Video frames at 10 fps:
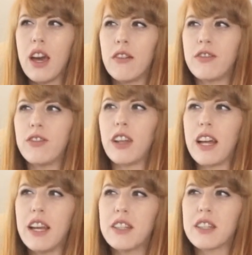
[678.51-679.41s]

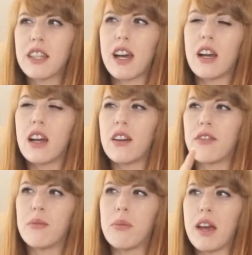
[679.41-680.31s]
flights that
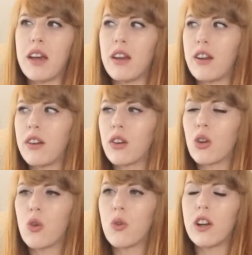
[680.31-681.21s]
have been
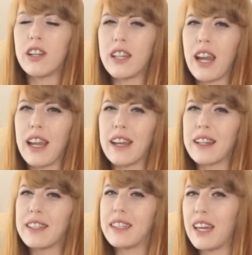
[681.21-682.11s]

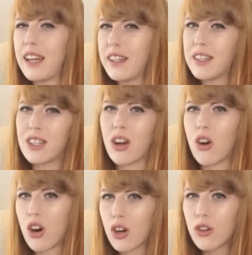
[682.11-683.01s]
quarantined since
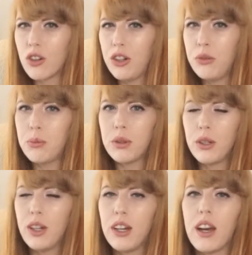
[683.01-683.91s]
our group
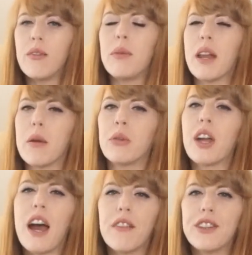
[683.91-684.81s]
have been able to
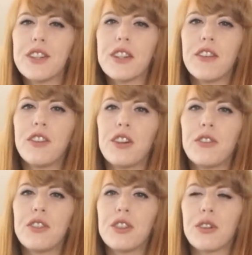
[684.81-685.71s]
have their cell
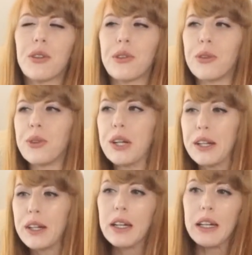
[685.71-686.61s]
phones, so
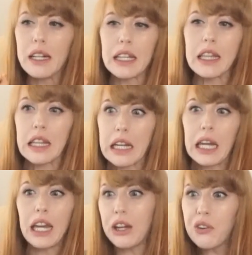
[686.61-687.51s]

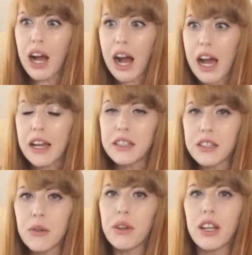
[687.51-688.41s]
lucky you
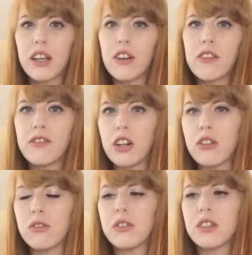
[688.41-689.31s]
guys. We didn't get our
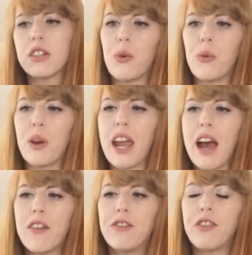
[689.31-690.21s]
phones. We
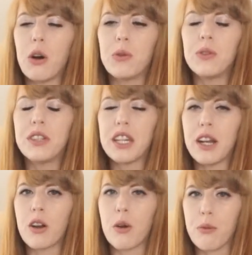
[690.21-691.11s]
had phones
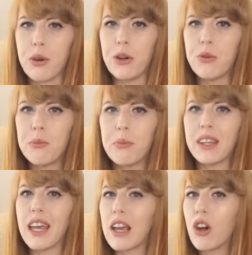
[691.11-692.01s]
in our room, but
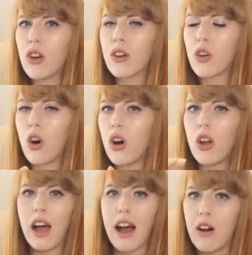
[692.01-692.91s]
they couldn't
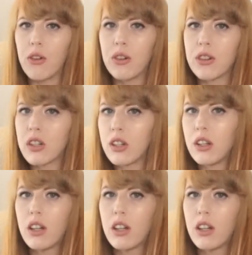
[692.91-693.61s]
call out.